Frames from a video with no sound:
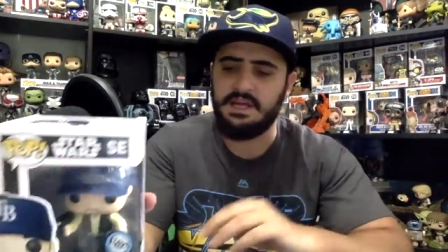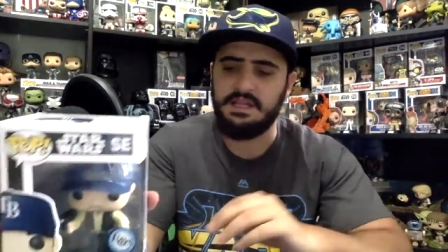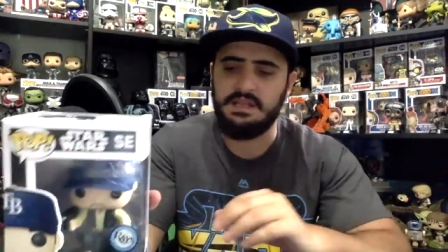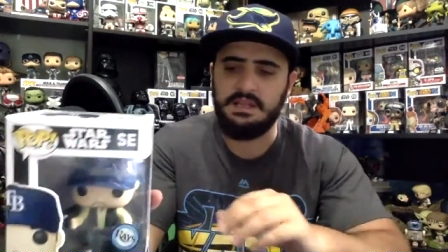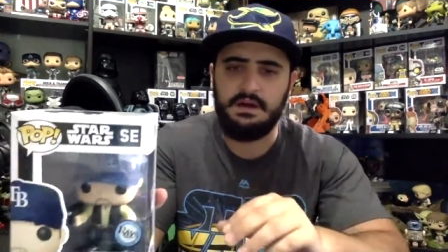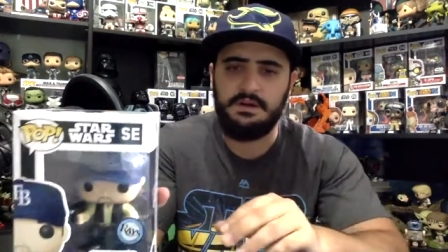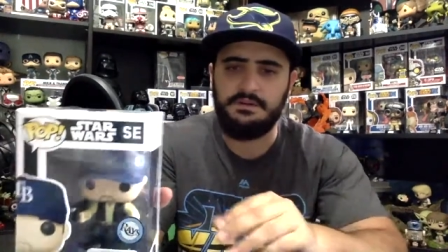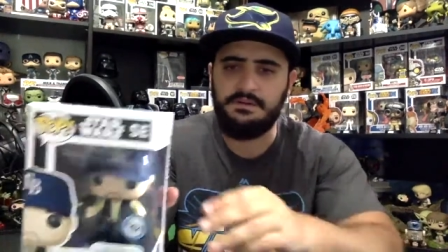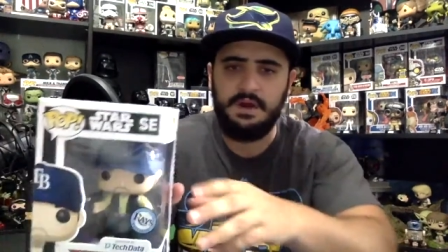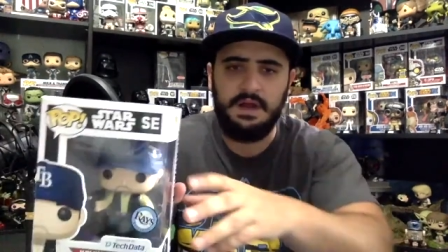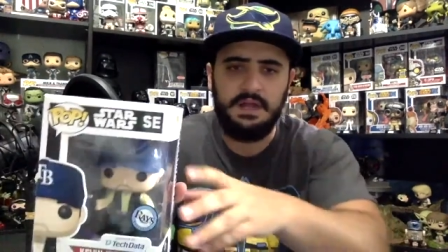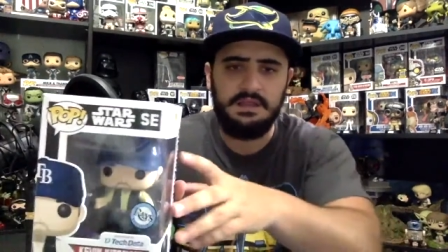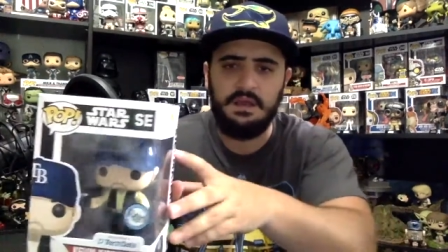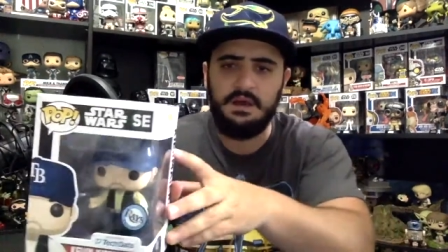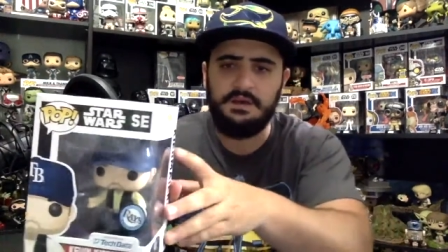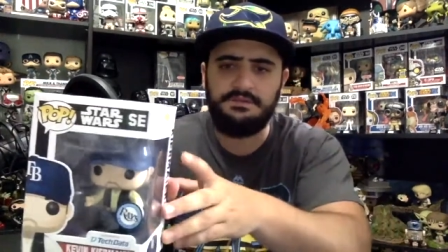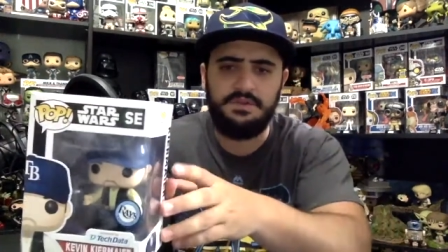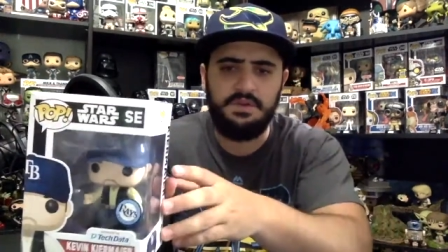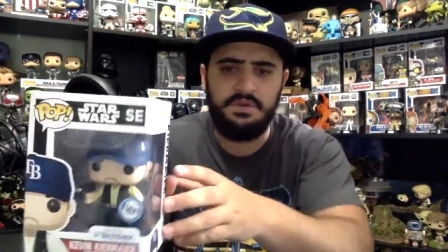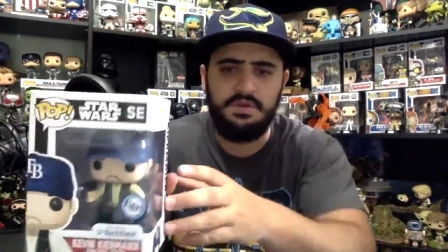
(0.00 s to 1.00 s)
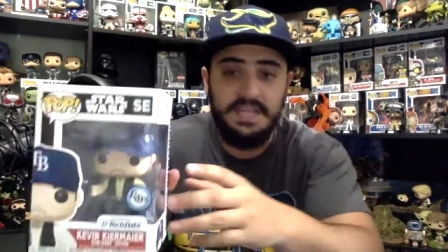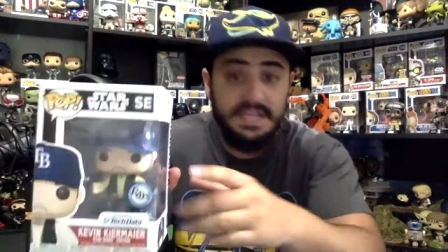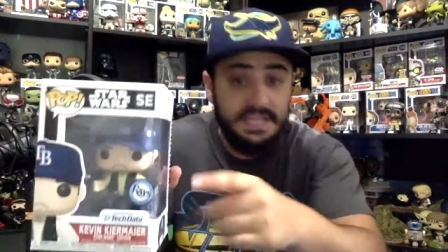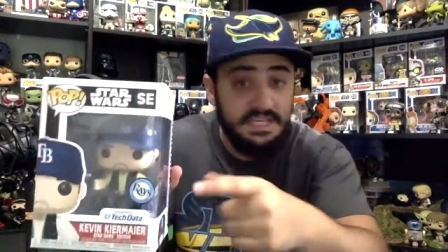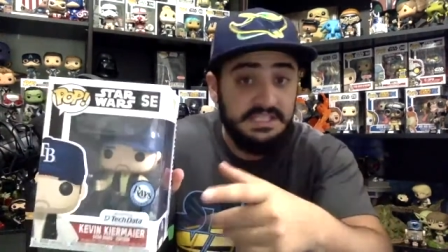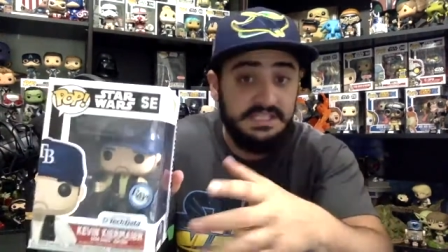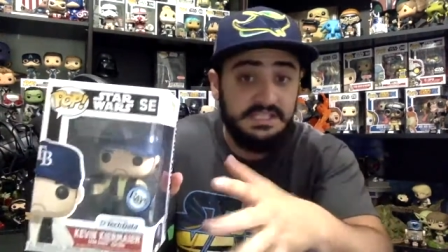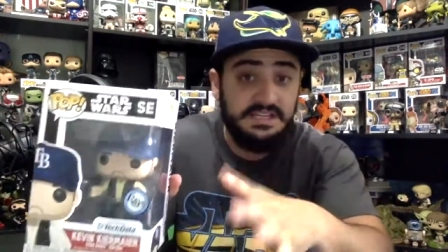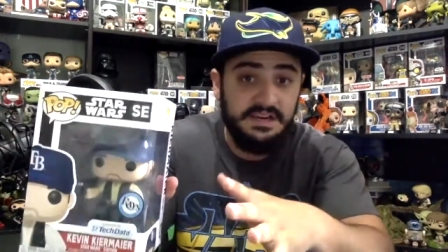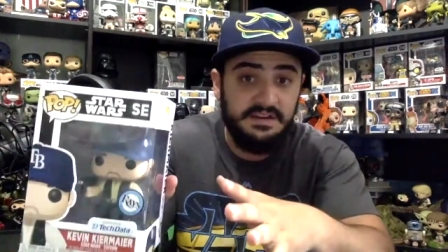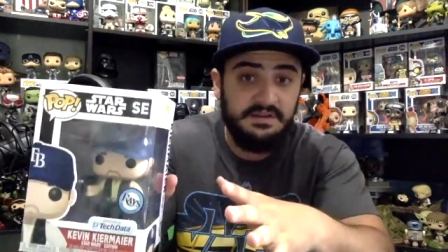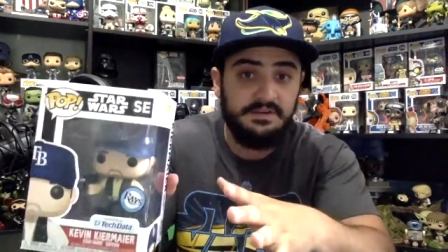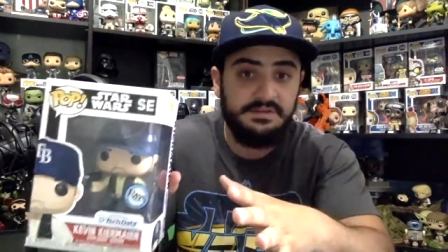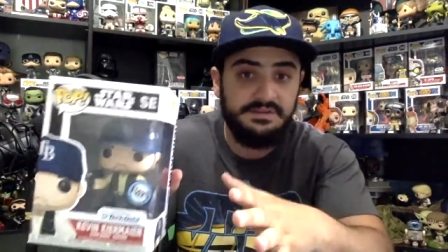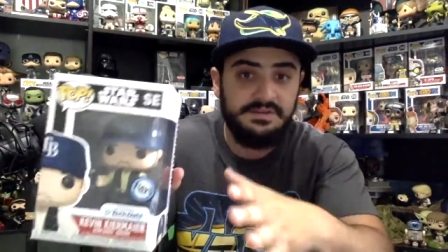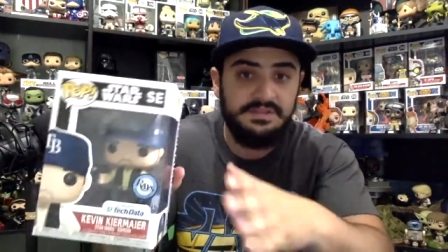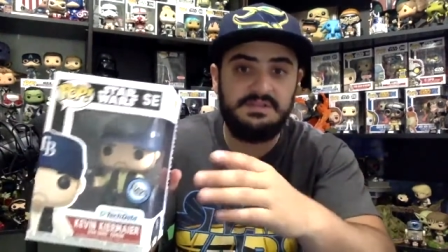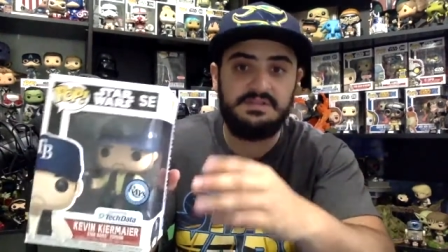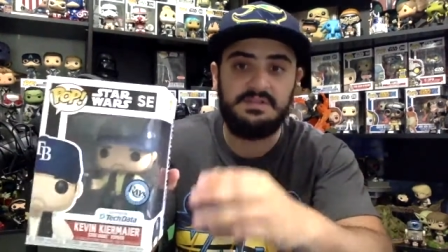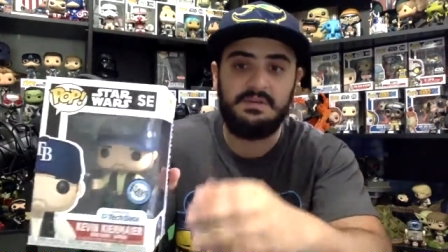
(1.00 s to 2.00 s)
I love I love unique
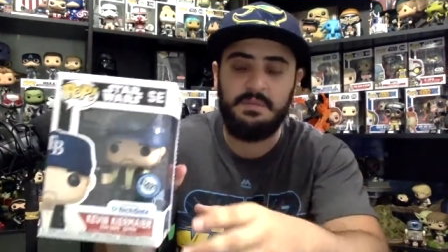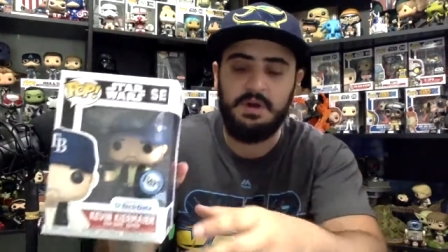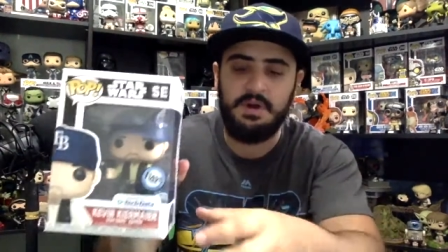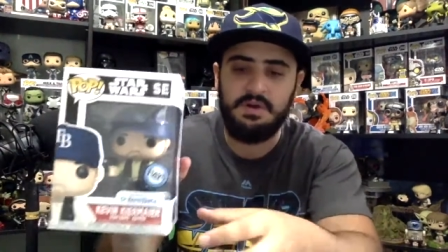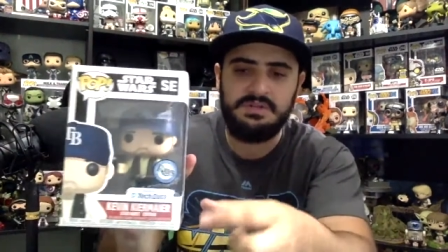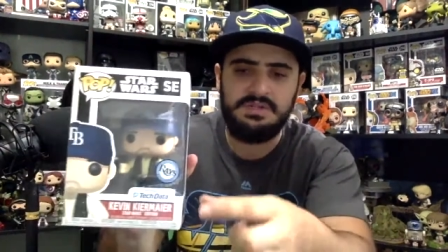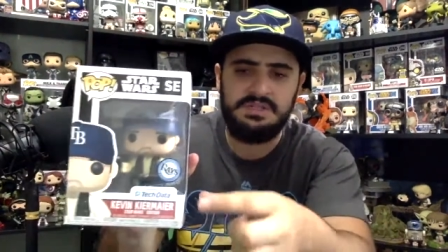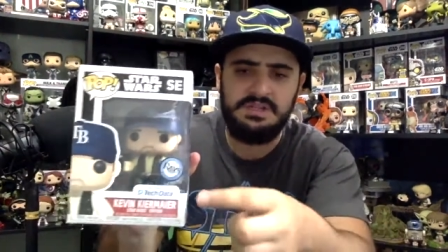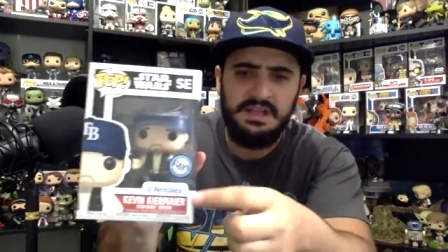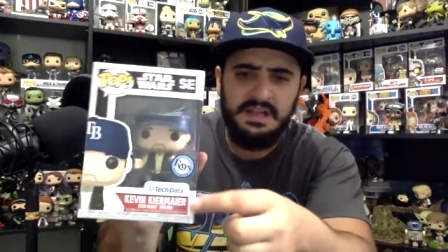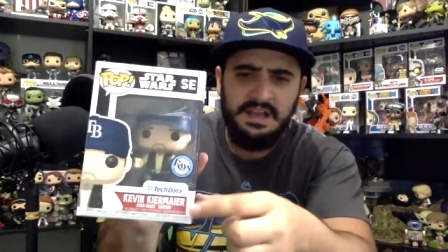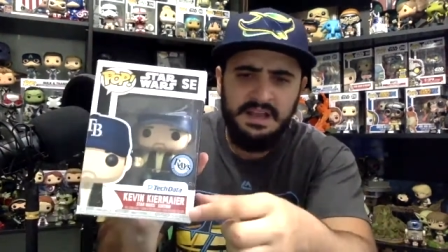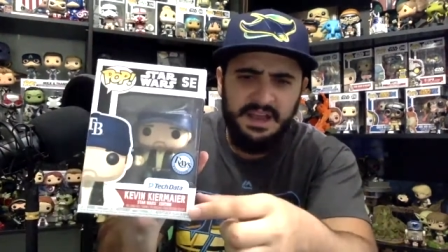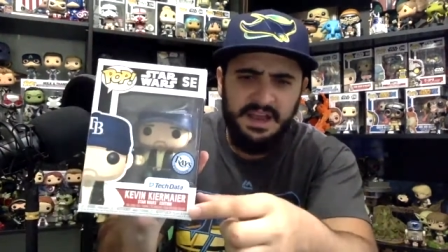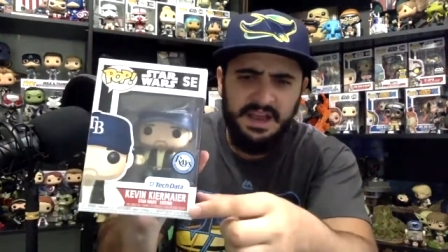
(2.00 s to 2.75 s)
stickers the most.